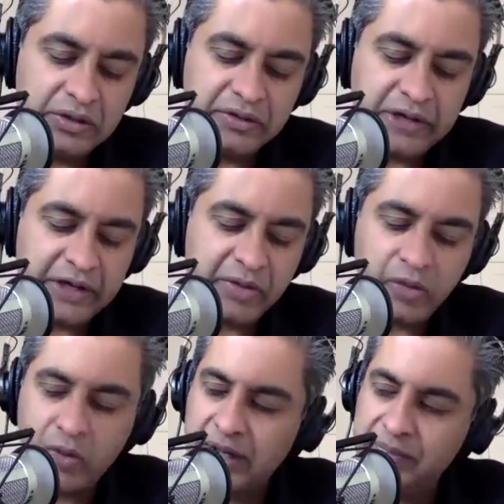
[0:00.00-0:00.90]
you, uh, know, you
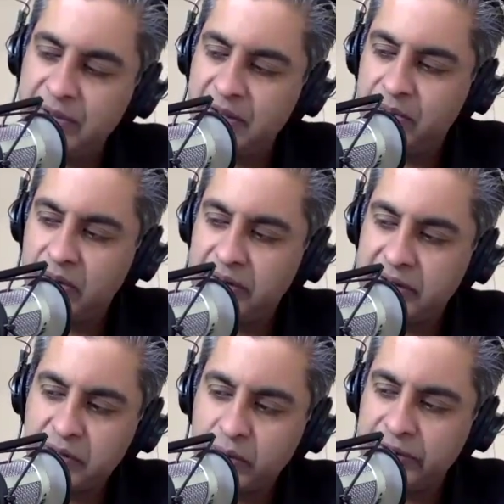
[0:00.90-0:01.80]
talk about why
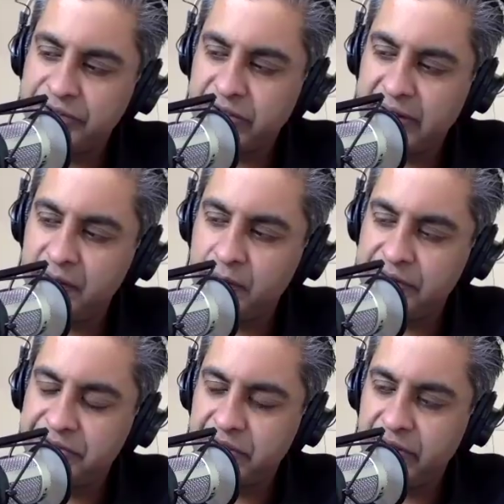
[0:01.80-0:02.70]
people like the rich are
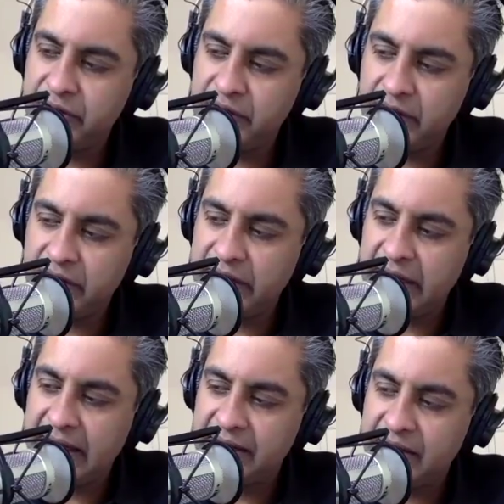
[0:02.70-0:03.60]
getting richer and
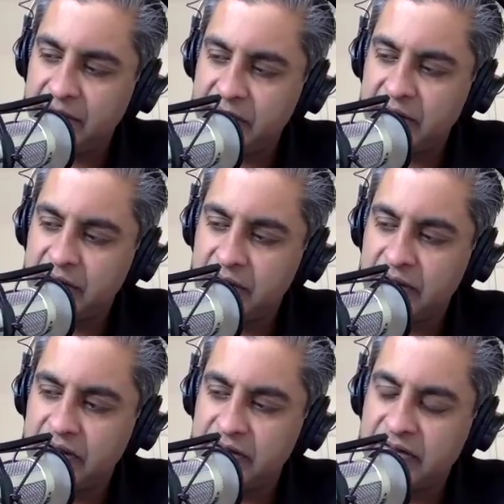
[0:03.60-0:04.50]
all that. I
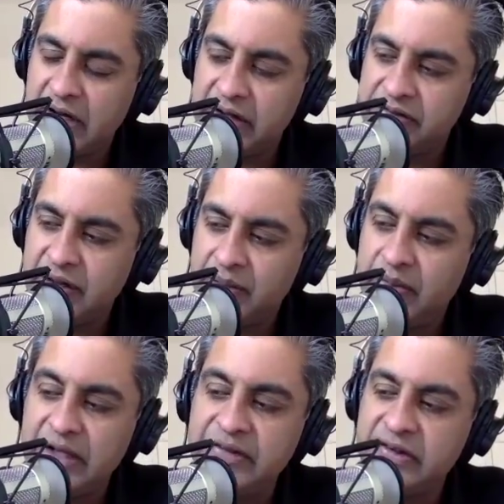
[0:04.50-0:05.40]
mean, look at this
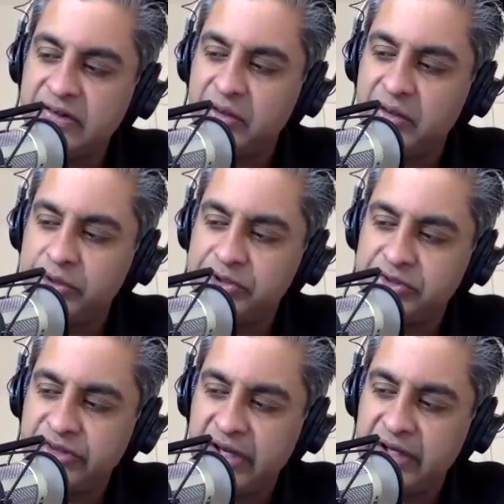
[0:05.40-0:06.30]
concept. Basically,
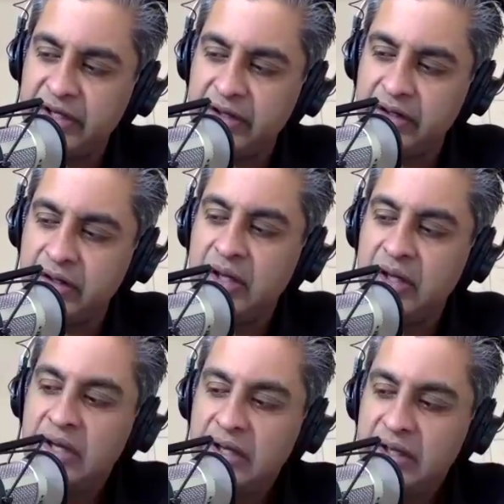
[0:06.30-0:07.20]
what you're saying
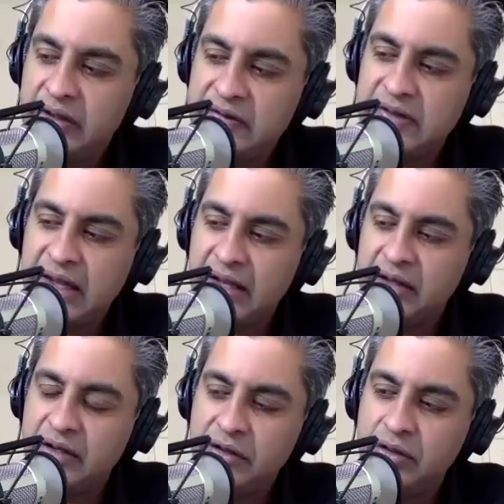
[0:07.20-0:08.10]
here is
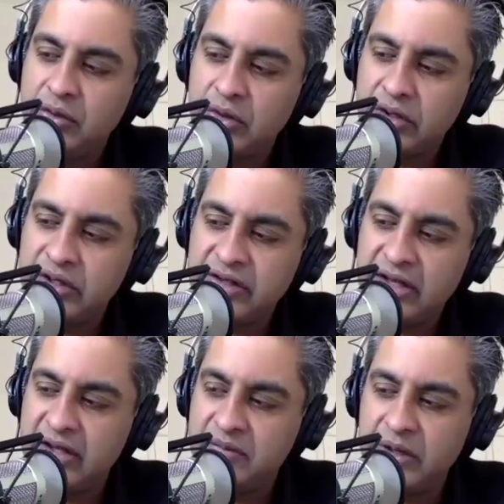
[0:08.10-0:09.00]
that you are
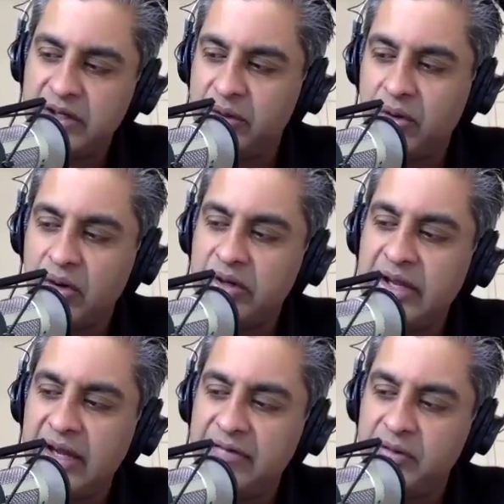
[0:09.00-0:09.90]
going to take money you
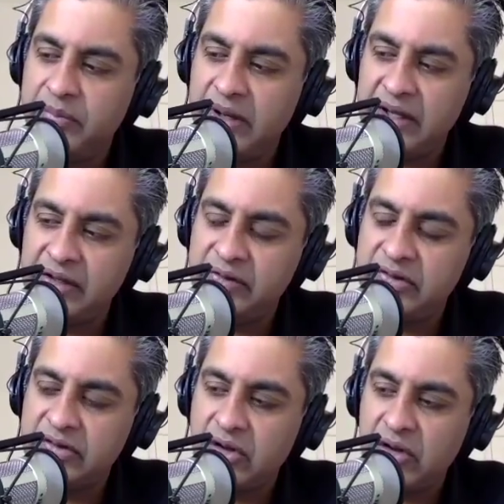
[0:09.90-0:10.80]
already have in the
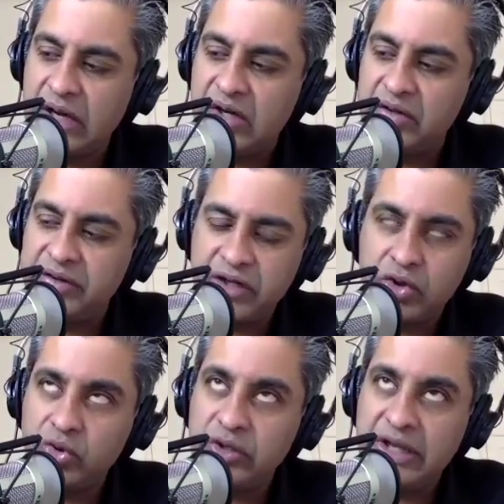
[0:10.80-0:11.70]
bank, use as collateral,
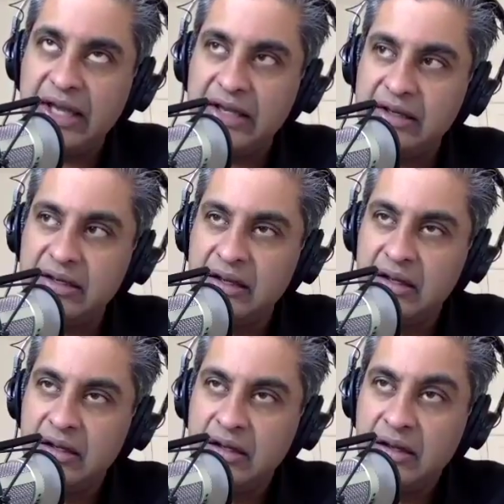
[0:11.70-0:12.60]
then create